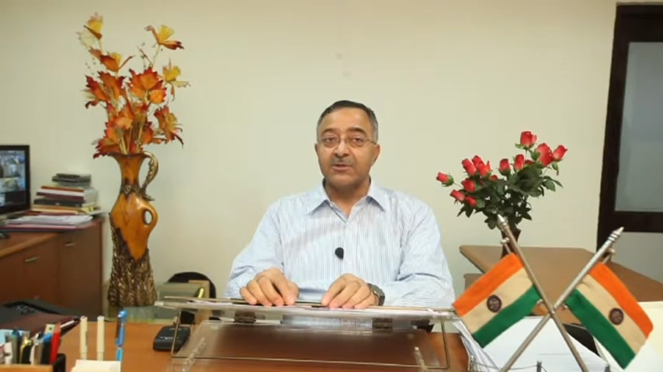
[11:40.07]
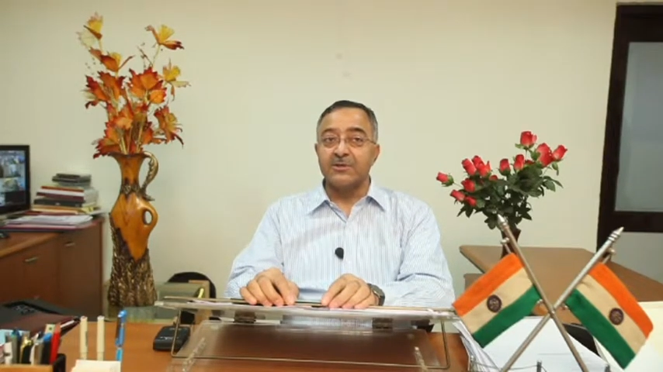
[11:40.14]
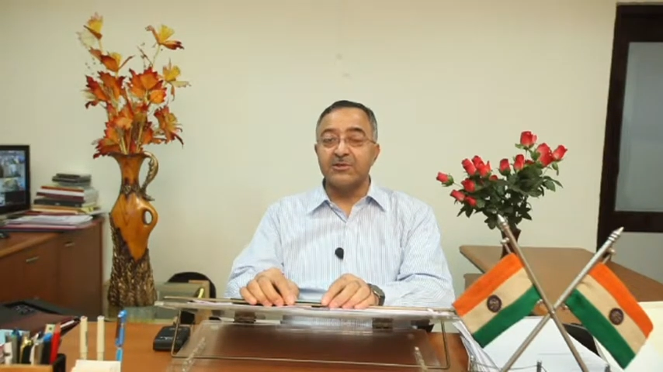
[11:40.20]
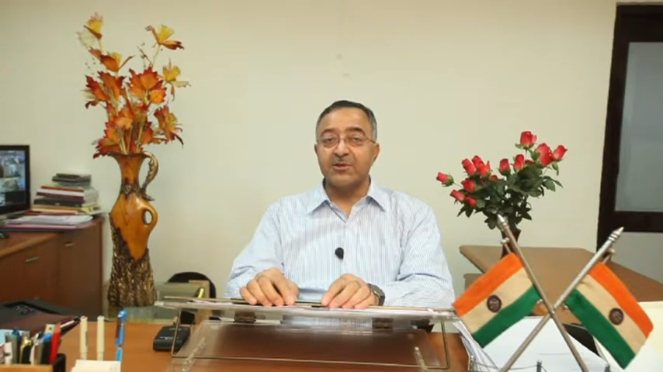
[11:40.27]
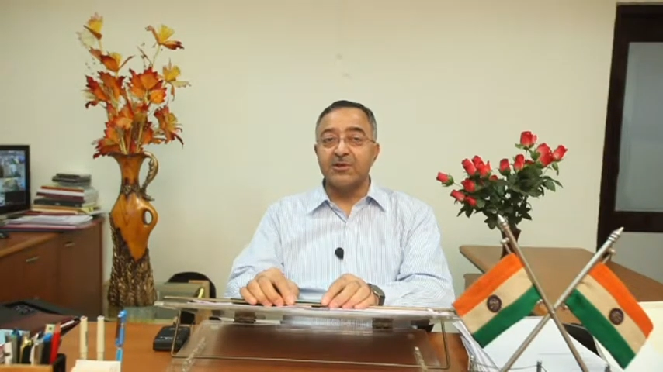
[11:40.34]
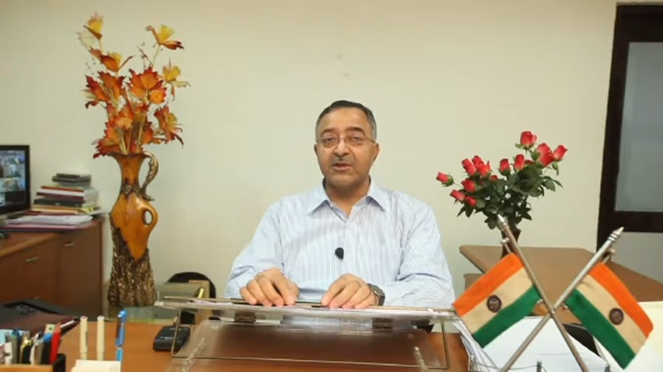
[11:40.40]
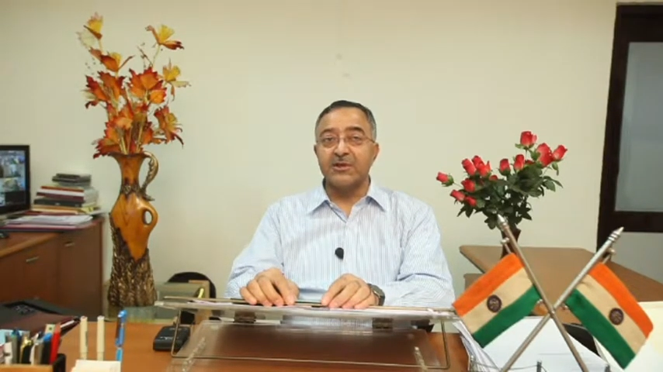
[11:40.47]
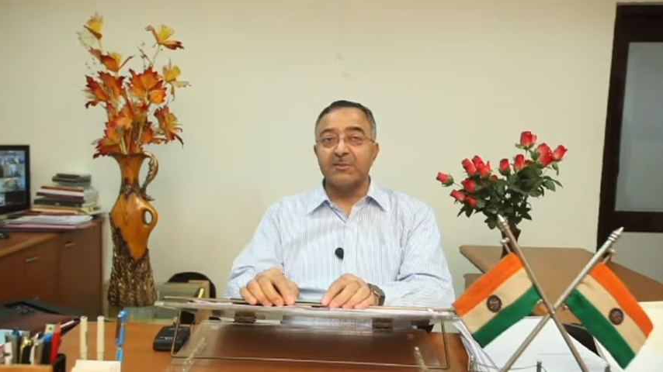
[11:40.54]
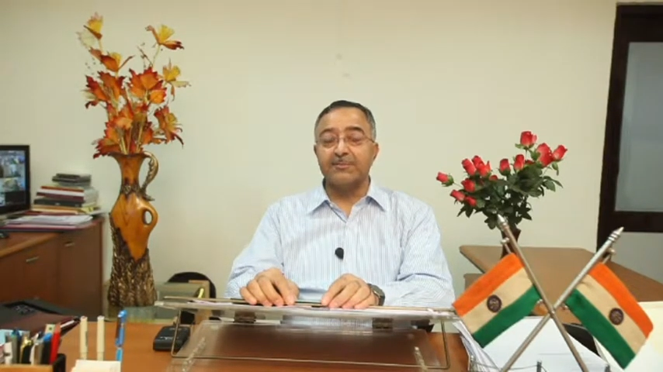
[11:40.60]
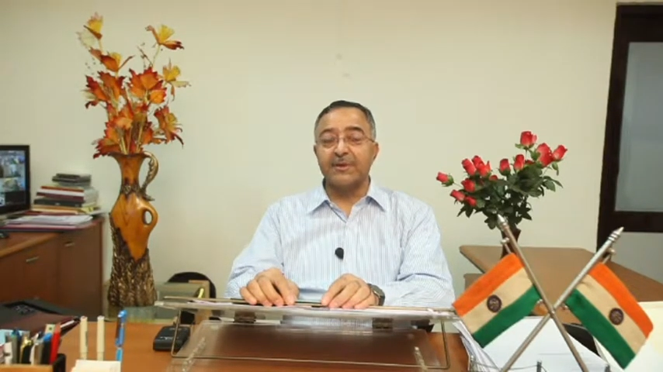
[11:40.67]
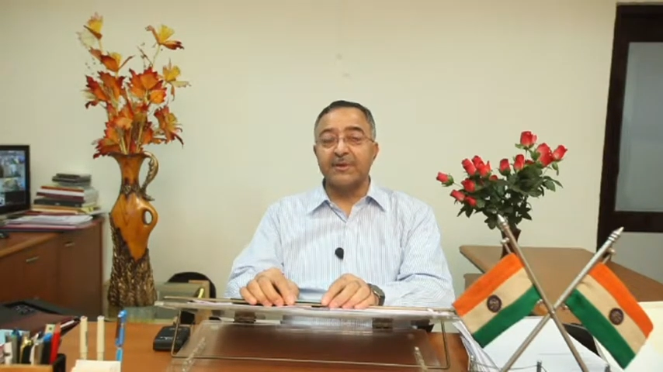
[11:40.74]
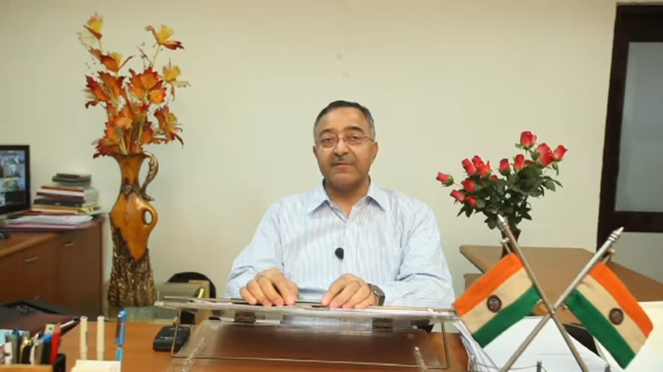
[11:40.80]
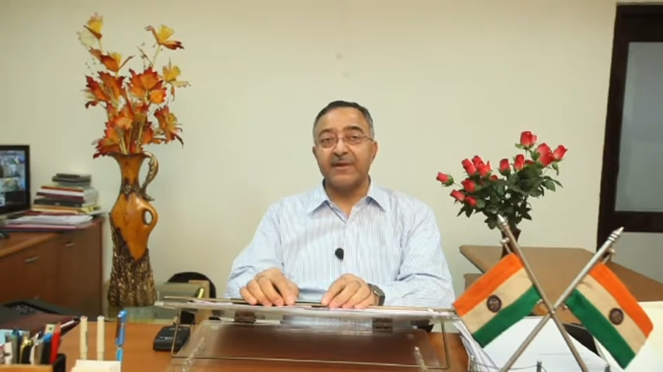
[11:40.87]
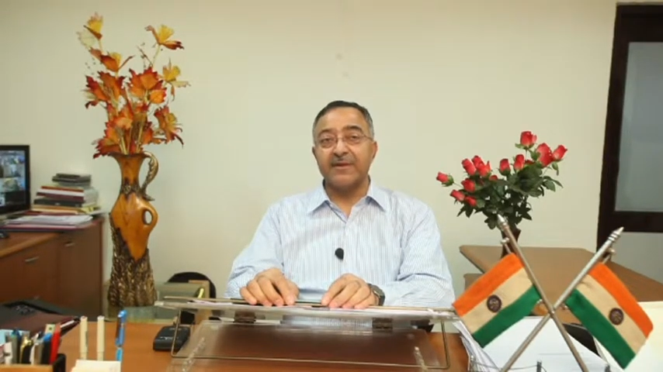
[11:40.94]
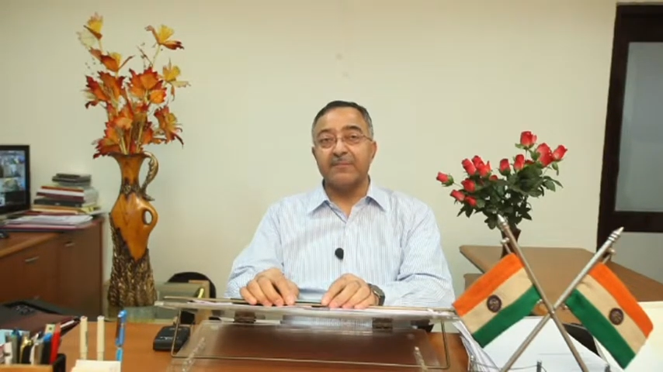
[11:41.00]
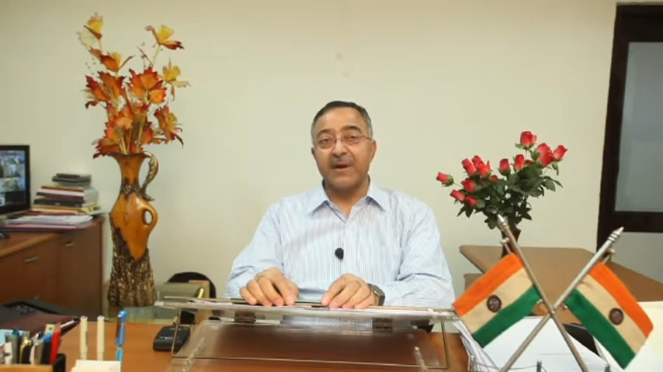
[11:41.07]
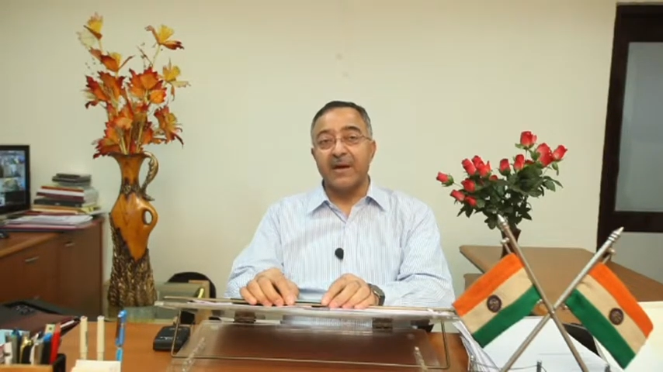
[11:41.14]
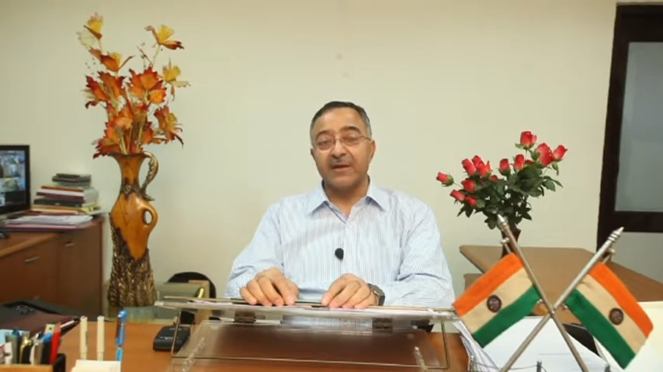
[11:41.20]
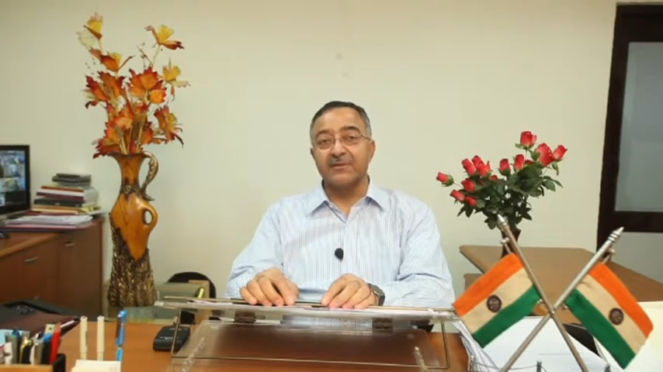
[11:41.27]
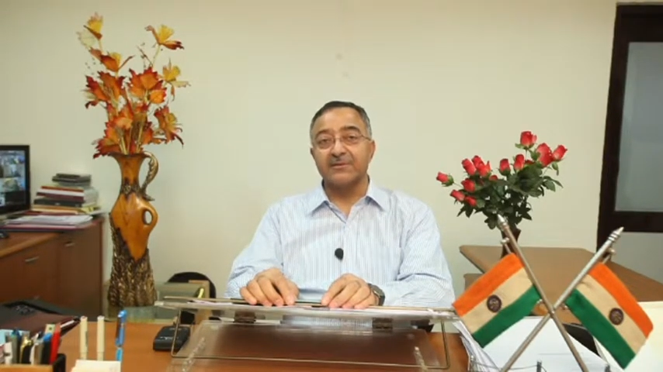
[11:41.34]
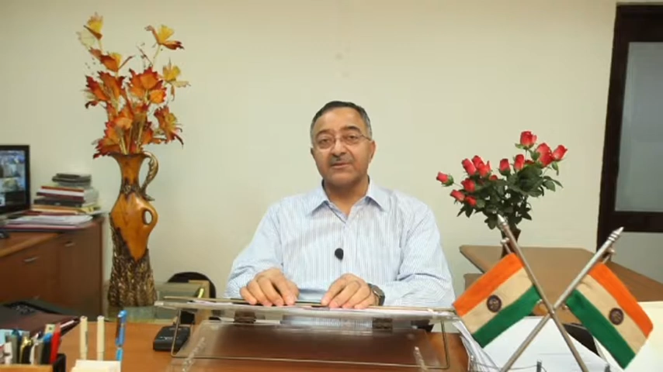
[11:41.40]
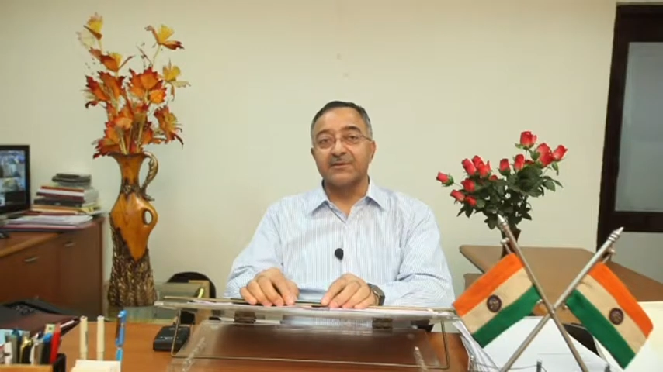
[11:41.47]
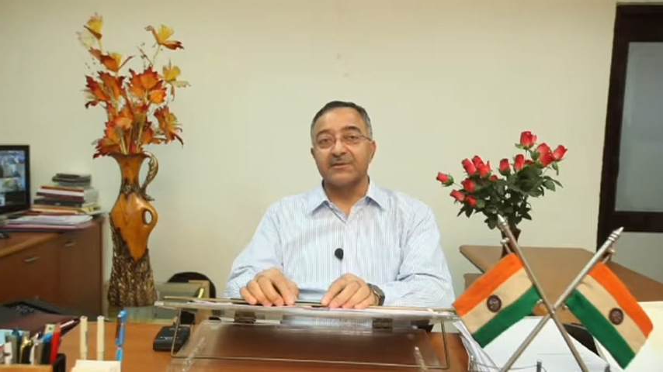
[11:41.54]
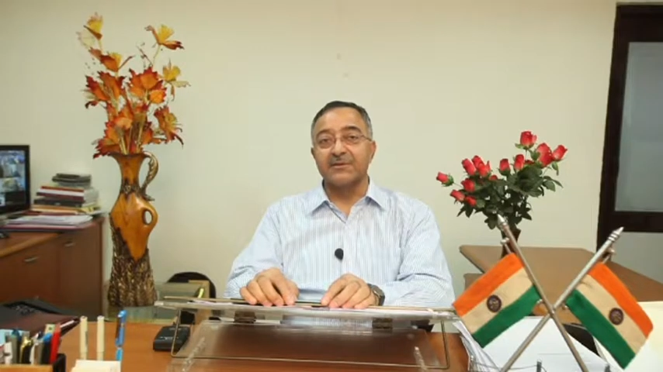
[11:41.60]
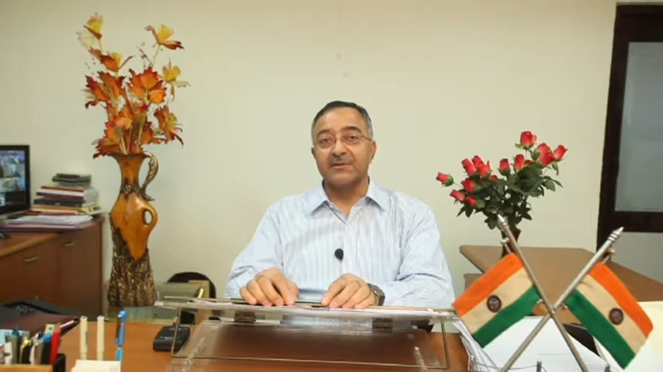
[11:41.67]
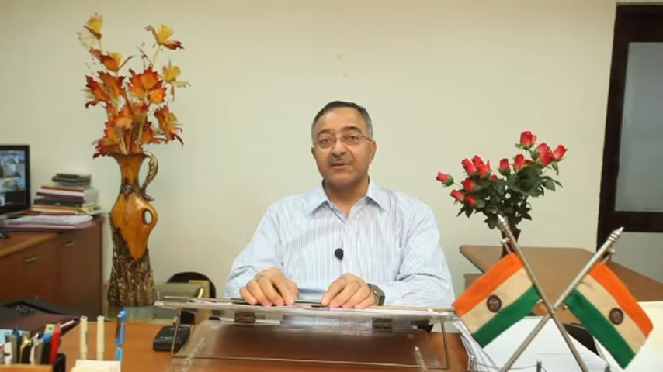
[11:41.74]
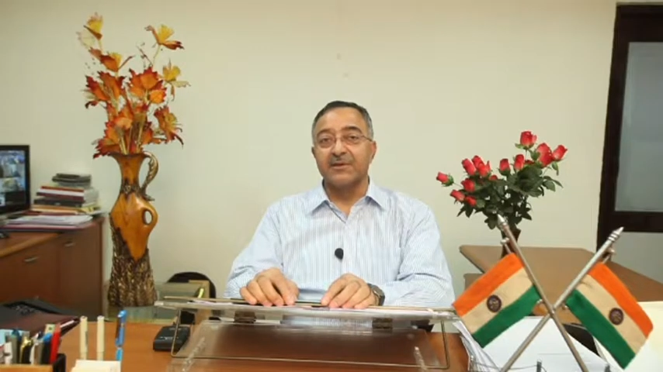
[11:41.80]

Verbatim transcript: enjoy a perfect balance